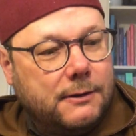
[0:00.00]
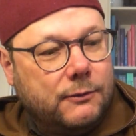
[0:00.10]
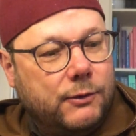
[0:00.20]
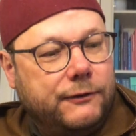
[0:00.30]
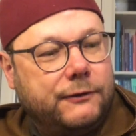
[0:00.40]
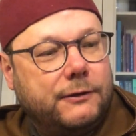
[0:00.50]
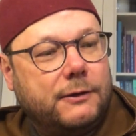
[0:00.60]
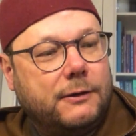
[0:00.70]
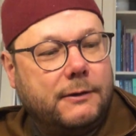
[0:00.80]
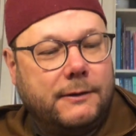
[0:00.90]
which
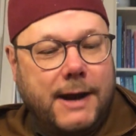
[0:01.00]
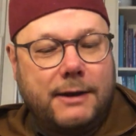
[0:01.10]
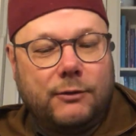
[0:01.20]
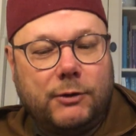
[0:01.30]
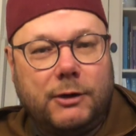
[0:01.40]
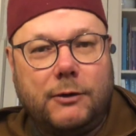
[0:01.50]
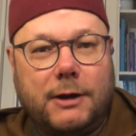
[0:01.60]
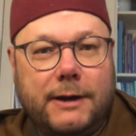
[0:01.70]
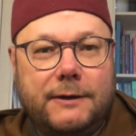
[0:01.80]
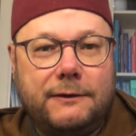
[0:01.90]
then will look
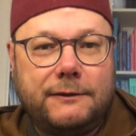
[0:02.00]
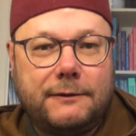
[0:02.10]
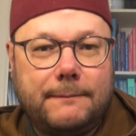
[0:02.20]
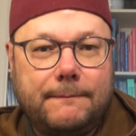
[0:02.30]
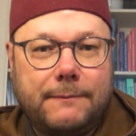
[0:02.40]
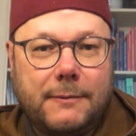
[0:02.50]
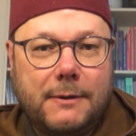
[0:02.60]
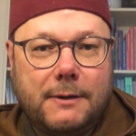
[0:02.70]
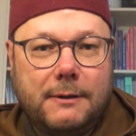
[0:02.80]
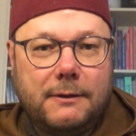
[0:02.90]
like this.
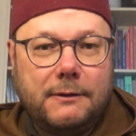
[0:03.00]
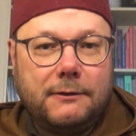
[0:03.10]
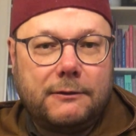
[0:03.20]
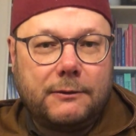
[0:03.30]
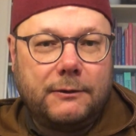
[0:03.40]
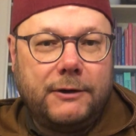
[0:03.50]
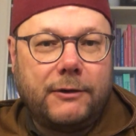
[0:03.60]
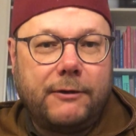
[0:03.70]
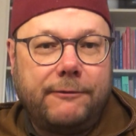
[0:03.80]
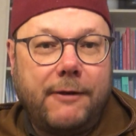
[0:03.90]
So these
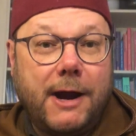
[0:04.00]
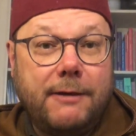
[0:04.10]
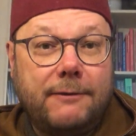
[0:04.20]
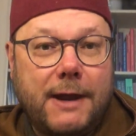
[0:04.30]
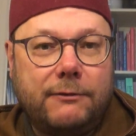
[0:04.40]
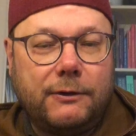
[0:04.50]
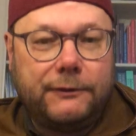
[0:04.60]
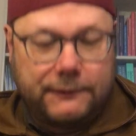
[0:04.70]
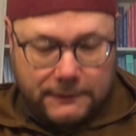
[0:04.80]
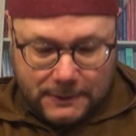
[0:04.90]
are 5
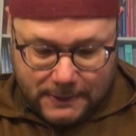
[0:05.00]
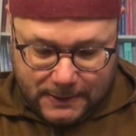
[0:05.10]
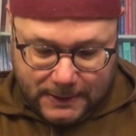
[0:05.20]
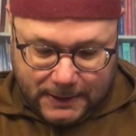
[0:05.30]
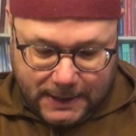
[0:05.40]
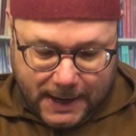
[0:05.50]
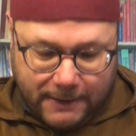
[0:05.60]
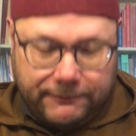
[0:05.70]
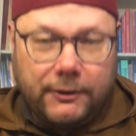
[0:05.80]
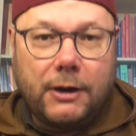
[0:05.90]
levels. I
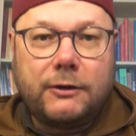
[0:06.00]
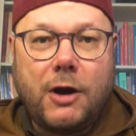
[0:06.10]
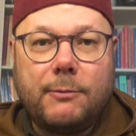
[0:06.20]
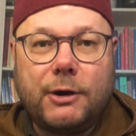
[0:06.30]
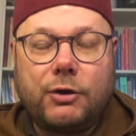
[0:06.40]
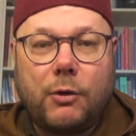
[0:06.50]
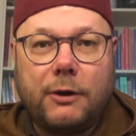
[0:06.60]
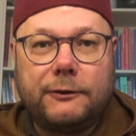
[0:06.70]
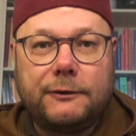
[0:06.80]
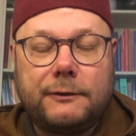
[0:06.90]
have not come
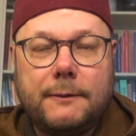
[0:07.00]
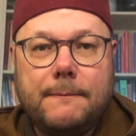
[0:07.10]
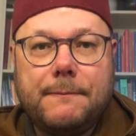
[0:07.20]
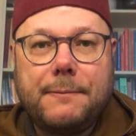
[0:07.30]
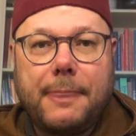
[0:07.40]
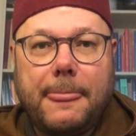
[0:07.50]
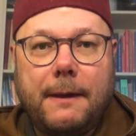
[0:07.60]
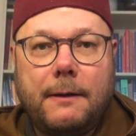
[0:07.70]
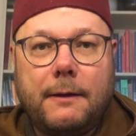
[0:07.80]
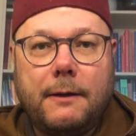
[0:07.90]
across
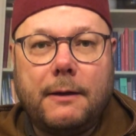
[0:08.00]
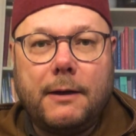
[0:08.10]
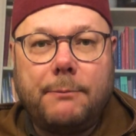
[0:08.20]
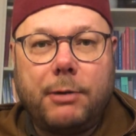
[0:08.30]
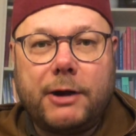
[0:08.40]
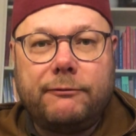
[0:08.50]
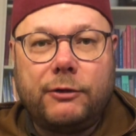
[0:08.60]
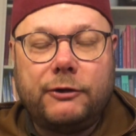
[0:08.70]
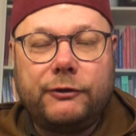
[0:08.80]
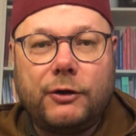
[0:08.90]
a pocket
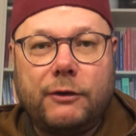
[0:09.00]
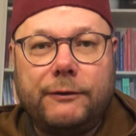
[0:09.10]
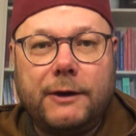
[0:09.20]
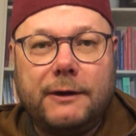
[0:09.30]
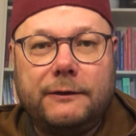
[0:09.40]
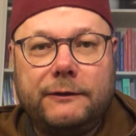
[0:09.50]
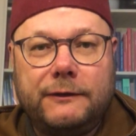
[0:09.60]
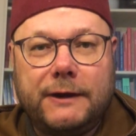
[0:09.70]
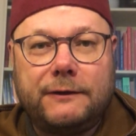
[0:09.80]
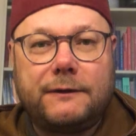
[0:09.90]
version of the
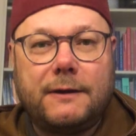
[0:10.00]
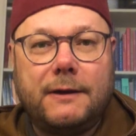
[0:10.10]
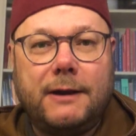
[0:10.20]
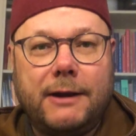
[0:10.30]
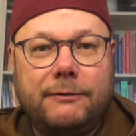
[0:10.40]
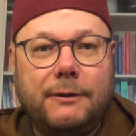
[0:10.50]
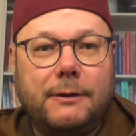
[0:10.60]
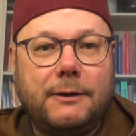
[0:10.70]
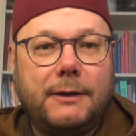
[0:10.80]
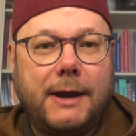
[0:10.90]
6th
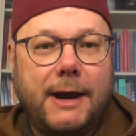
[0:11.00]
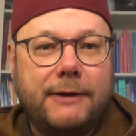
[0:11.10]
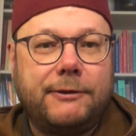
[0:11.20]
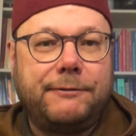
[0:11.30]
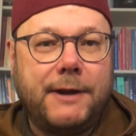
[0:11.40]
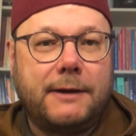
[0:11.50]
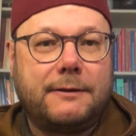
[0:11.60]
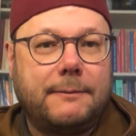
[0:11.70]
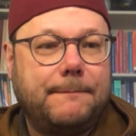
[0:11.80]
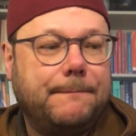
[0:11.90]
level as of yet.